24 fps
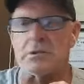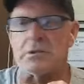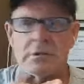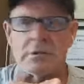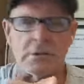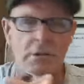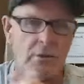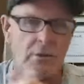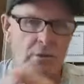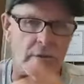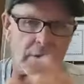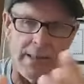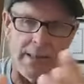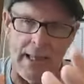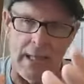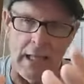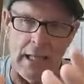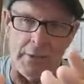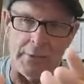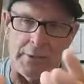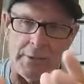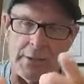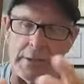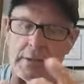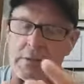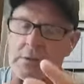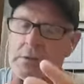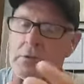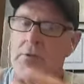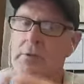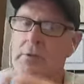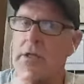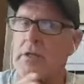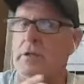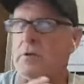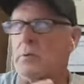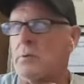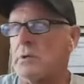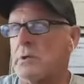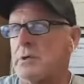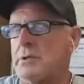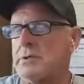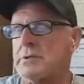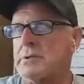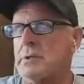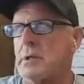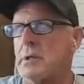0 calories. So in other words,